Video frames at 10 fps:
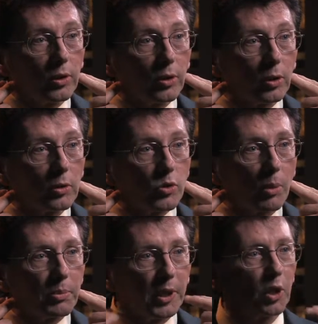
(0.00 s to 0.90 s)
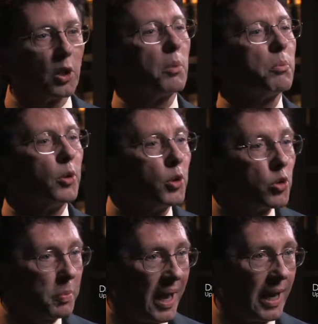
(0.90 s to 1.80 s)
of the nerves up here
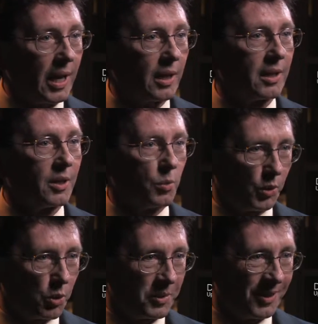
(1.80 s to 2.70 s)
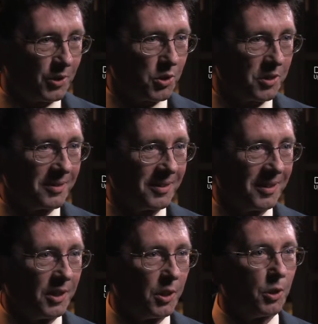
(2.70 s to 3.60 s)
produce pain when they're pinched.
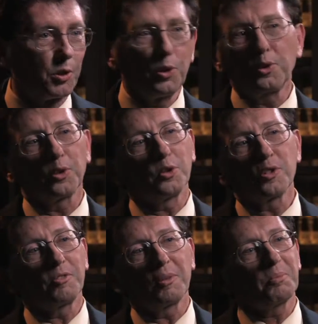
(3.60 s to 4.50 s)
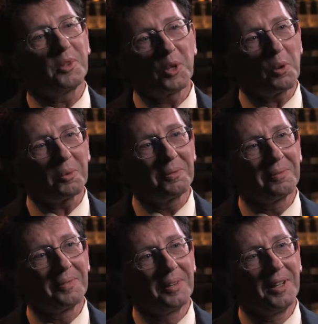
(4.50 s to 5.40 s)
2/3 of them don't.
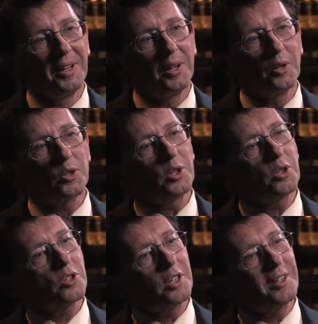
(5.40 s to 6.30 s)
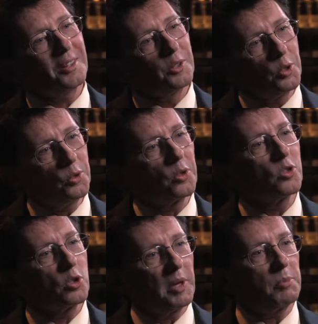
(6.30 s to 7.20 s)
So you see,
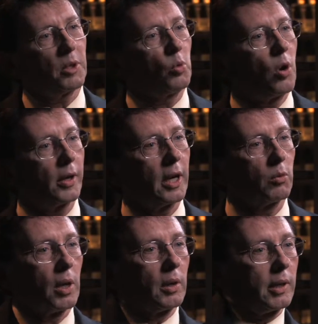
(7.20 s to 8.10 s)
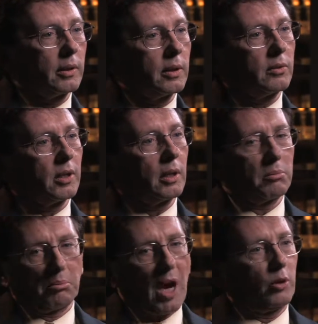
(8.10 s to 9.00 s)
2/3 of the people are walking around like this saying,
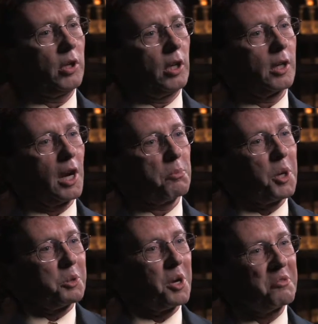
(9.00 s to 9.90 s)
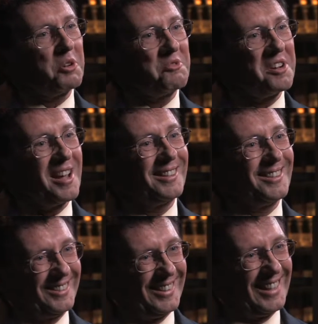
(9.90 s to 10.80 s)
I don't need a chiropractor, I feel fine,
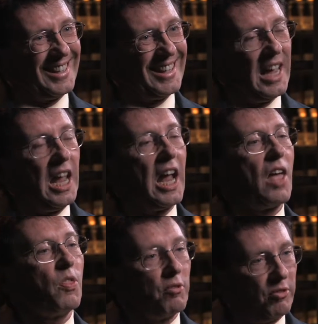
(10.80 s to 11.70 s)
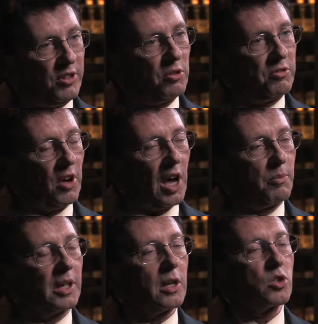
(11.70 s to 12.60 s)
okay? And they feel
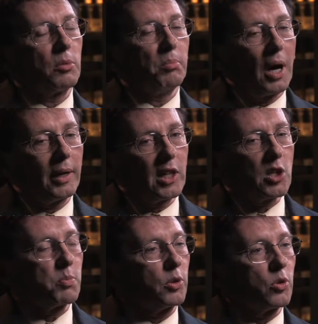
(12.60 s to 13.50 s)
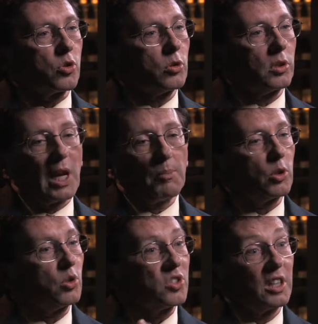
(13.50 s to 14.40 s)
fine because the body has produced certain
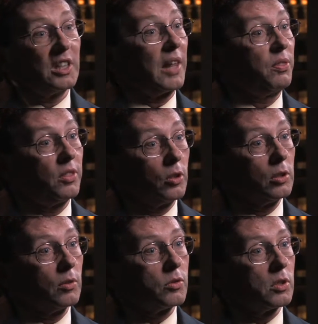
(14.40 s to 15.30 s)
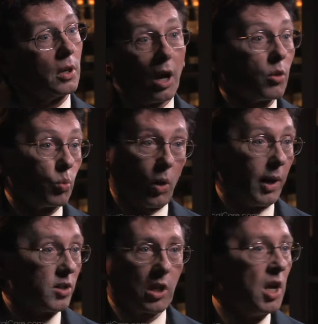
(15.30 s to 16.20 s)
chemicals to deaden the nerves.
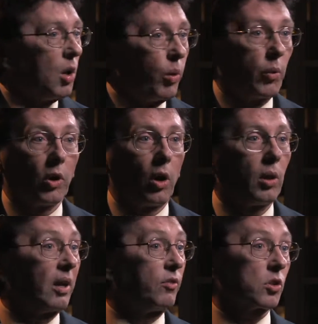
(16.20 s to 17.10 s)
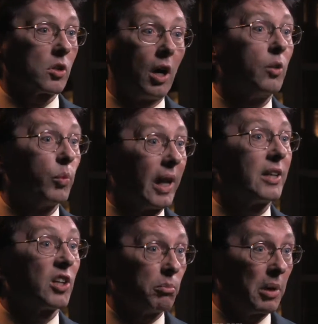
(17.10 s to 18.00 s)
Otherwise, we would all have just
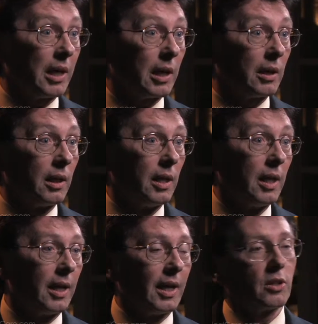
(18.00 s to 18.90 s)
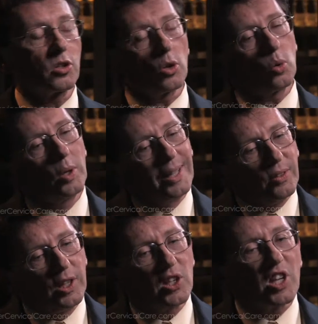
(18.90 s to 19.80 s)
unrelenting pain. And so
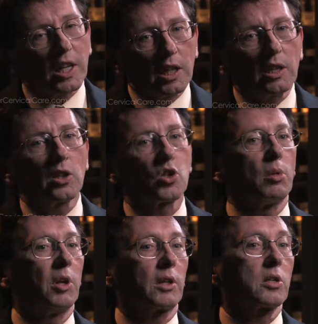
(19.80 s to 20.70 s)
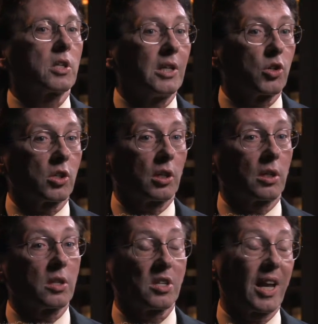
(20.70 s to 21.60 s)
these hidden
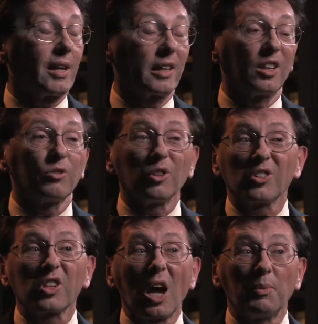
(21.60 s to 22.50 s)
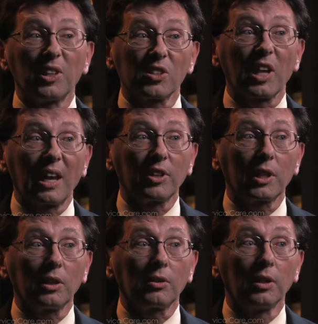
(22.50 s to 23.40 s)
subluxations, sadly enough, are as common as
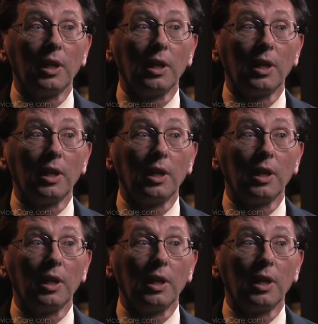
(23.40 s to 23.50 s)
cavities.